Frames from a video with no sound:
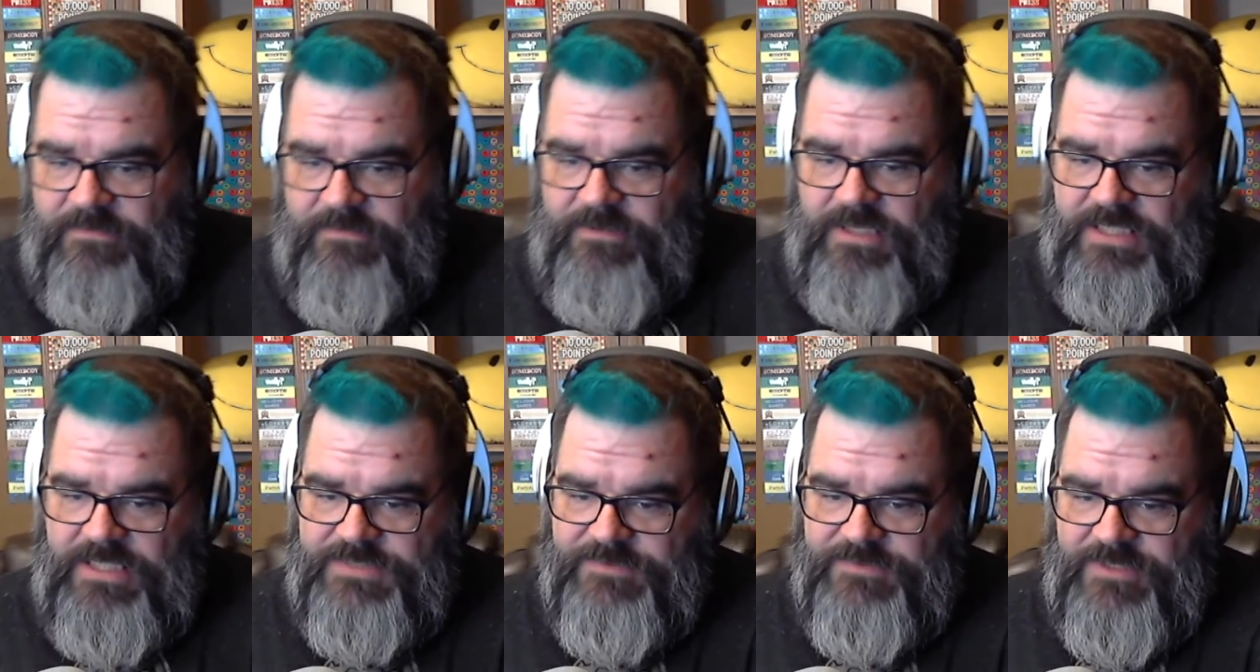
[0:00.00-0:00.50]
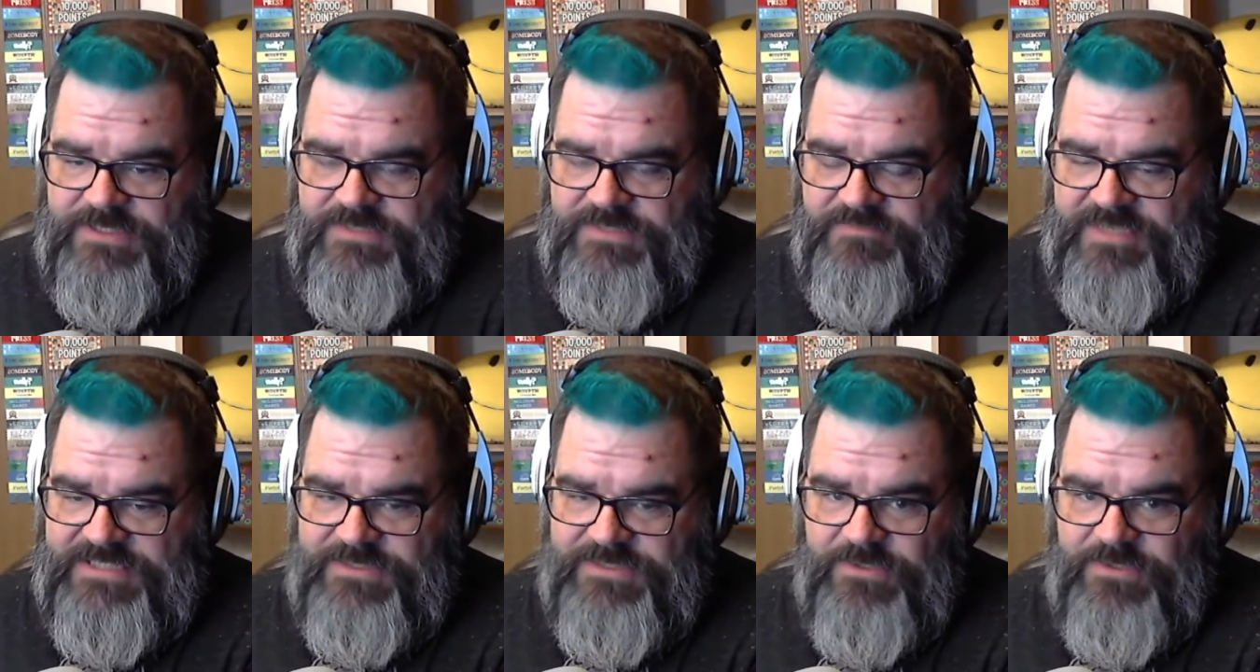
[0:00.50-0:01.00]
As far as the
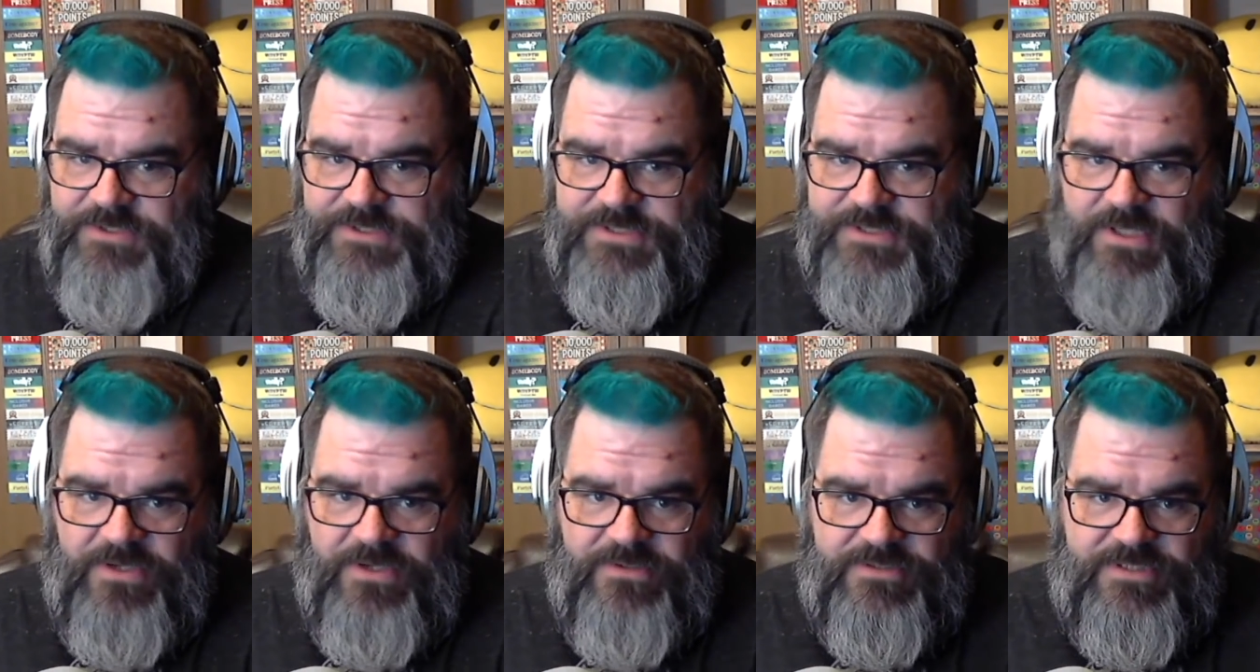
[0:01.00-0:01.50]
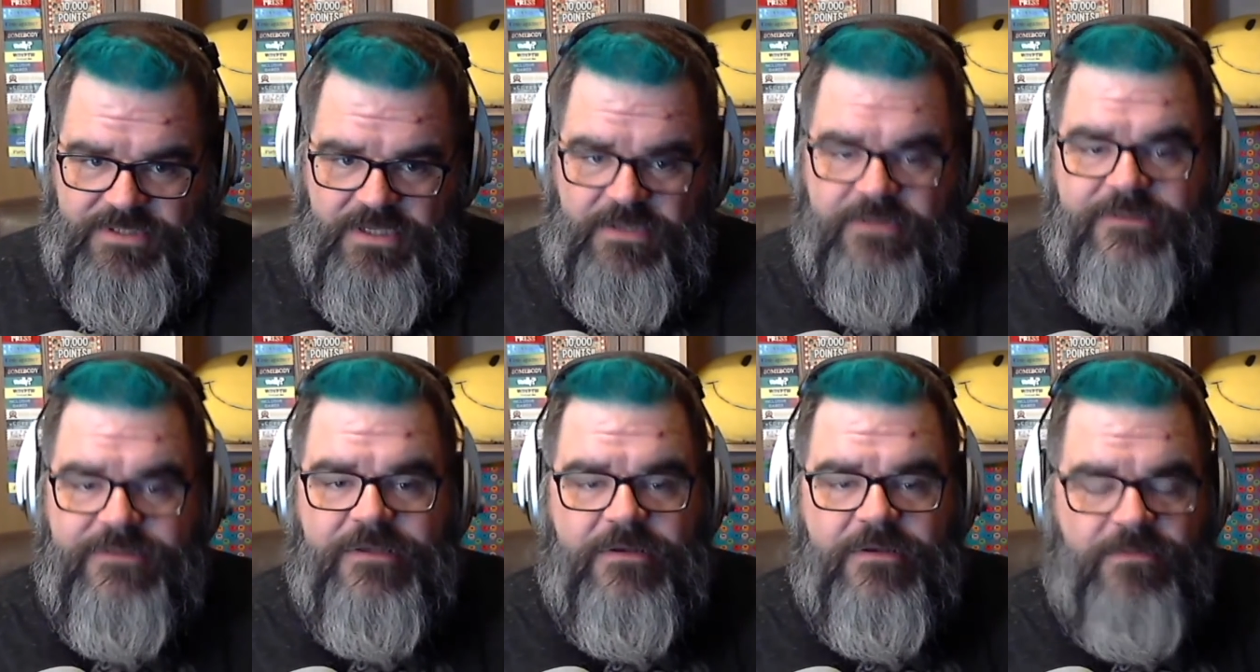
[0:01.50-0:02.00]
bits holders go,
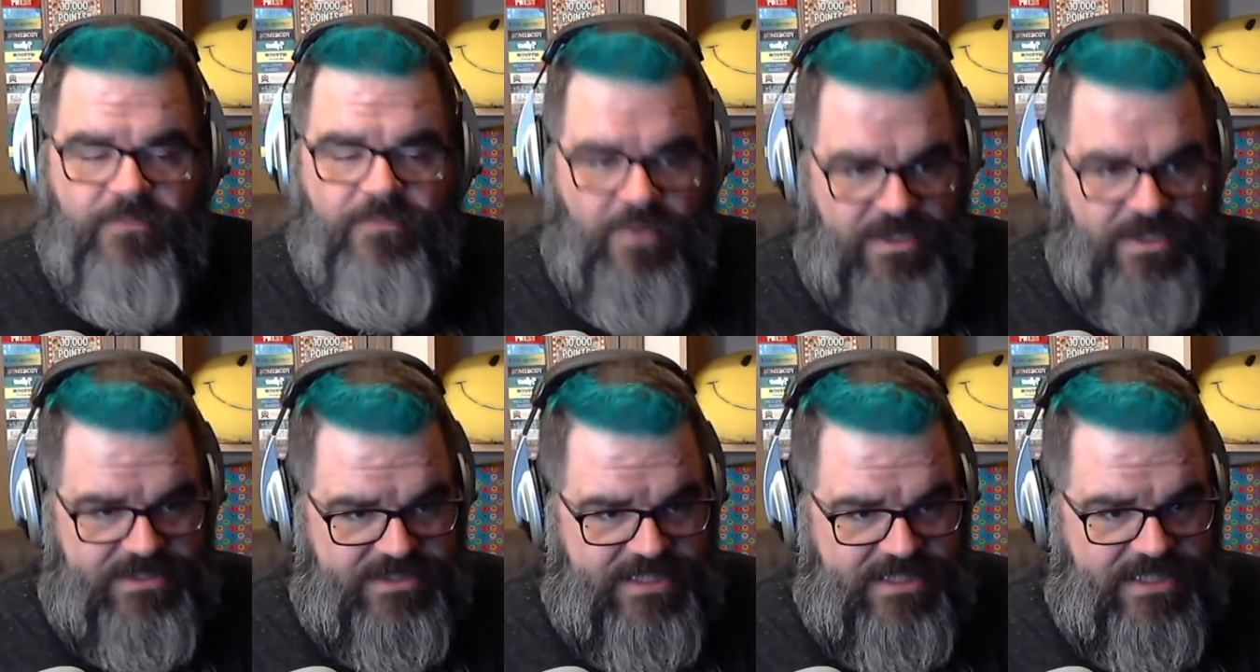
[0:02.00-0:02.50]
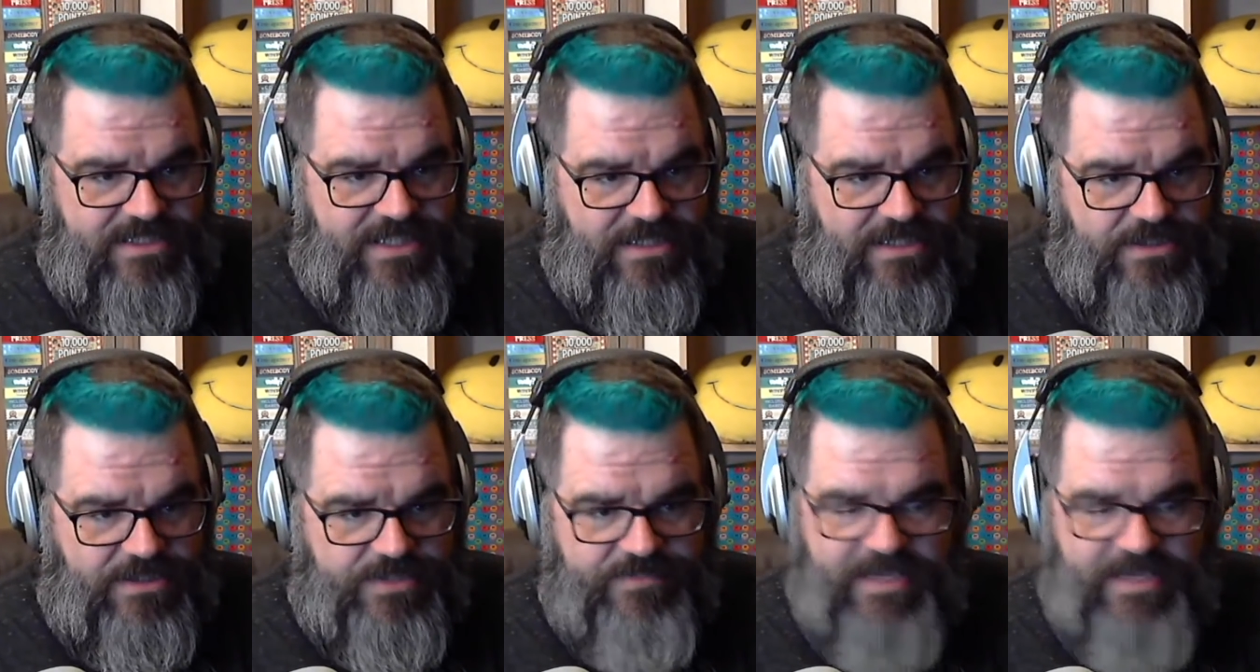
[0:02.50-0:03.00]
the ones that
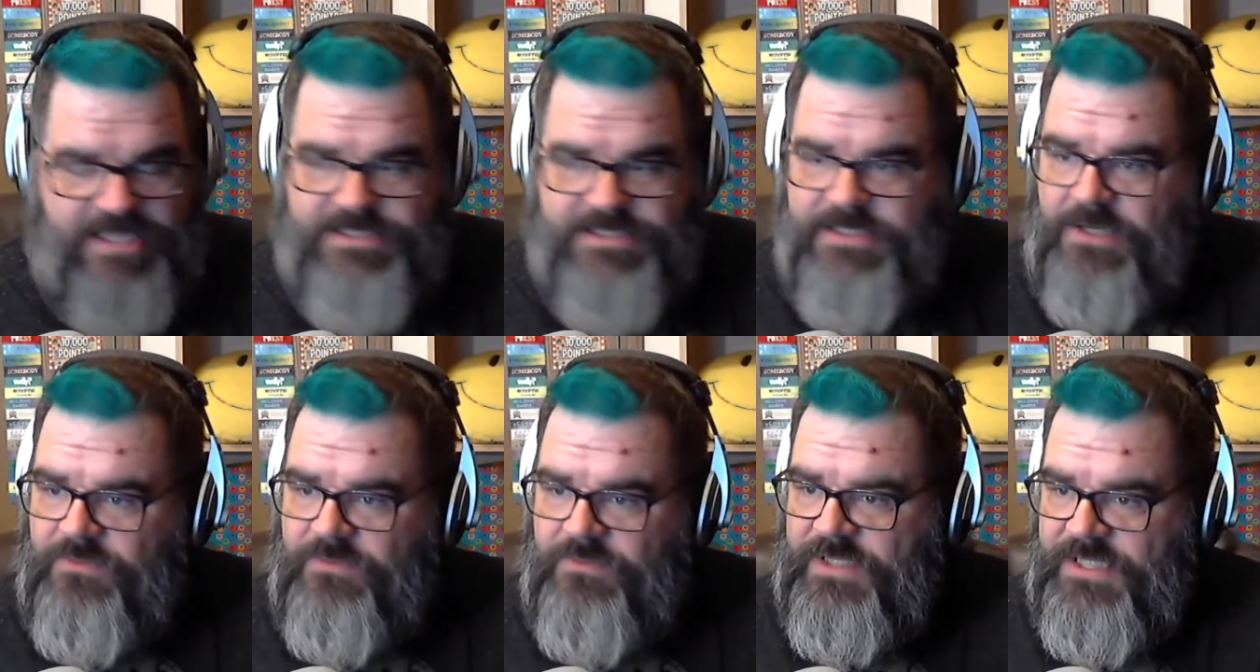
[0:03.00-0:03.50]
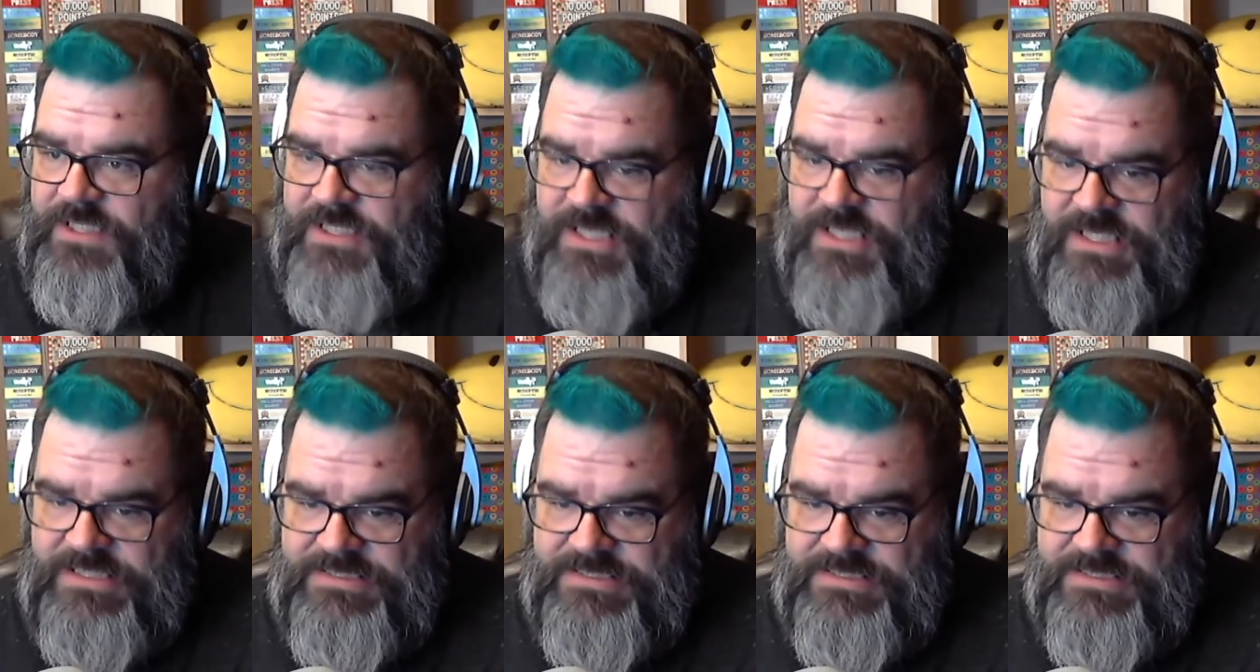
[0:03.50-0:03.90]
Netters makes are really nice.